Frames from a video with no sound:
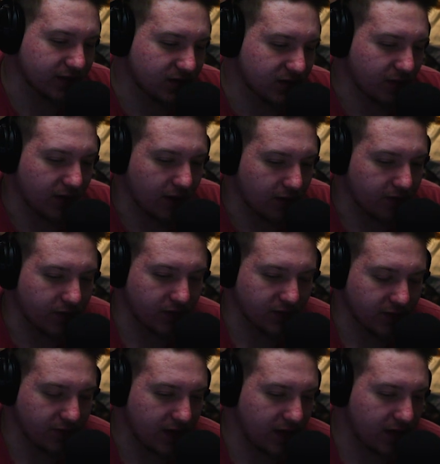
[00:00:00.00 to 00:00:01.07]
as some of the other photos
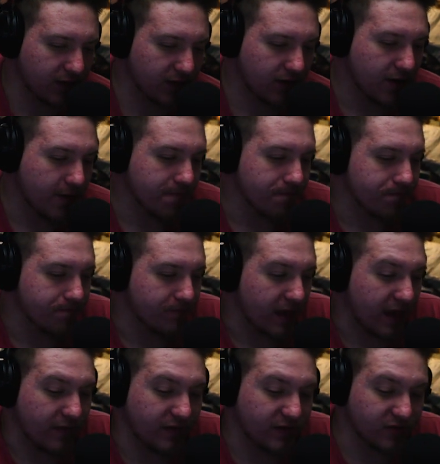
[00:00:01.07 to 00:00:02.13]
I've taken.
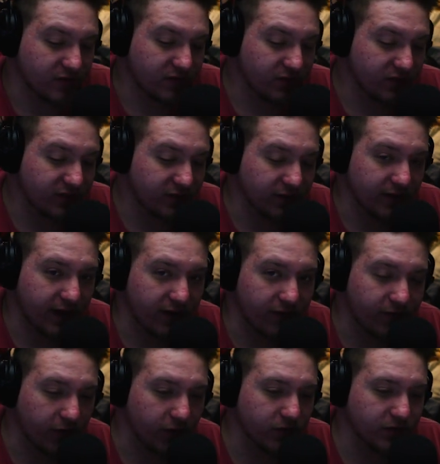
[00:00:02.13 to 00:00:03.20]
And there's still a lot of
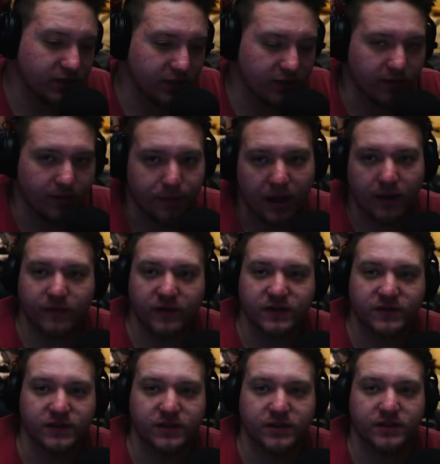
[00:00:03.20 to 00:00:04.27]
photos here. I'm
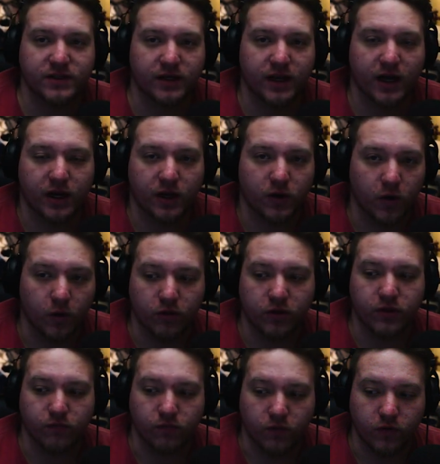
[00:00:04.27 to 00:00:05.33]
obviously just going to kind of go
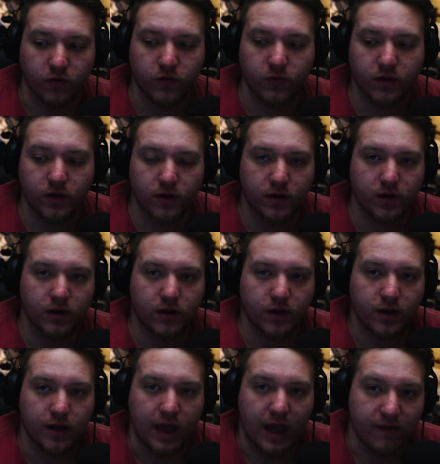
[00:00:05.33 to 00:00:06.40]
through
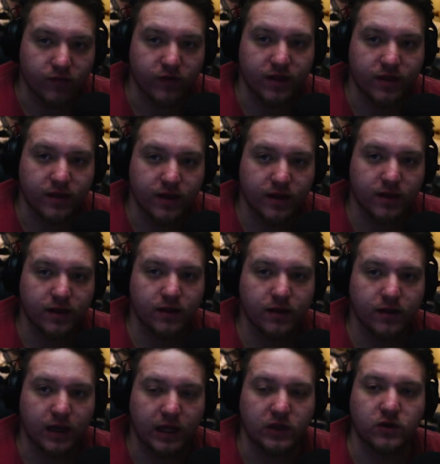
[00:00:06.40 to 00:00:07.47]
everything
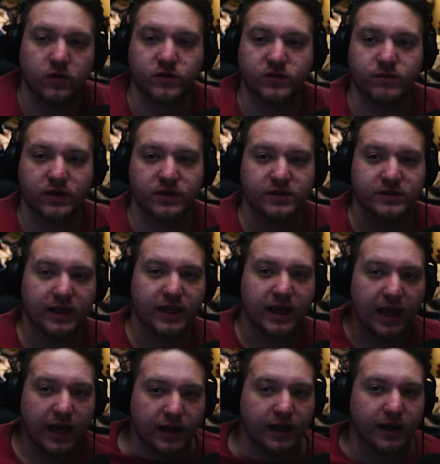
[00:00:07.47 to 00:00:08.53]
and do as much as I
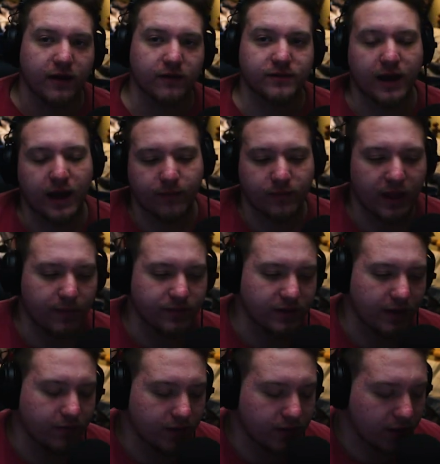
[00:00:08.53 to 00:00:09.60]
can, and I'll time-lapse
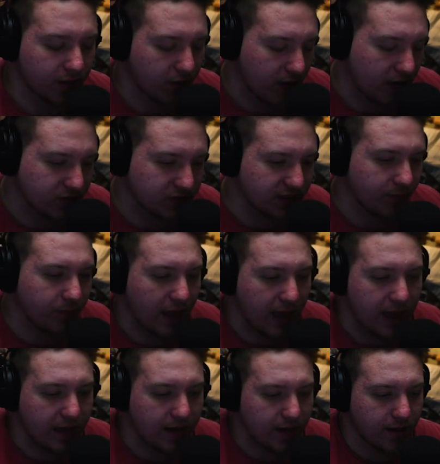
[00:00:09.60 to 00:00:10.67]
everything, or I'll skip
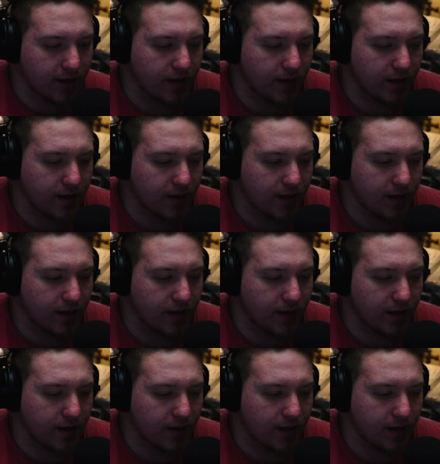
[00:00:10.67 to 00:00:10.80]
ahead